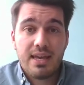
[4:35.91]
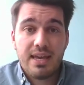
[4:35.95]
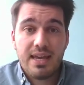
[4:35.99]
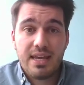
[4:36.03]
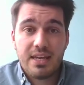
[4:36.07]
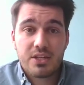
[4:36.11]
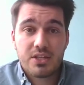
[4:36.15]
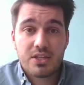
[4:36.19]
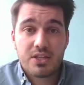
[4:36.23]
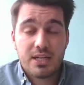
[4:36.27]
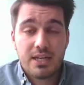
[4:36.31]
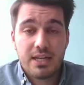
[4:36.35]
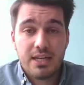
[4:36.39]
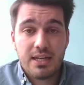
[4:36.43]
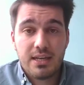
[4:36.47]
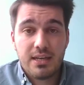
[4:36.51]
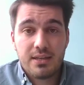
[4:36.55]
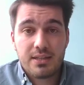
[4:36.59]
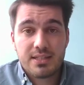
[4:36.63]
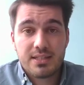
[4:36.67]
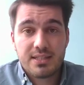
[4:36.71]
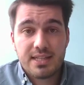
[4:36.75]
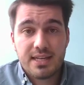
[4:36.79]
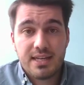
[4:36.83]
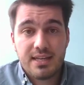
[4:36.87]

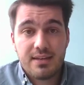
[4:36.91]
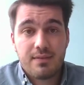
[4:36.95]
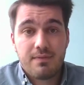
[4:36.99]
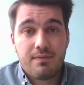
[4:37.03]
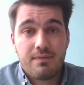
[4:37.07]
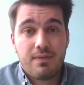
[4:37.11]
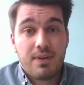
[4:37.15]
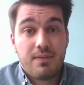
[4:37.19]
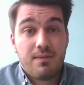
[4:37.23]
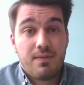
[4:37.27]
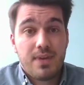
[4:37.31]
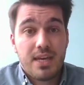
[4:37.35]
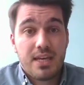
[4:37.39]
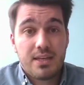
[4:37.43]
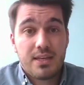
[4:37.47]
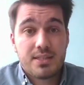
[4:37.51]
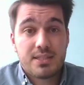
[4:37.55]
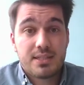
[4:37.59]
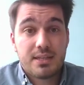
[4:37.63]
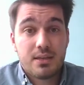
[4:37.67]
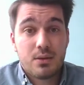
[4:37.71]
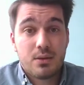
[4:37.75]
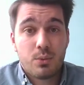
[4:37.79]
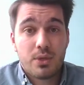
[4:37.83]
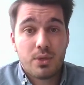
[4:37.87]
actually said that they
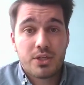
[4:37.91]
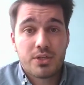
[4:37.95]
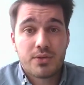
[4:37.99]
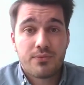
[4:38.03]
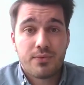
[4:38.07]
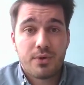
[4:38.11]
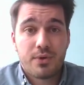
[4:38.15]
still wish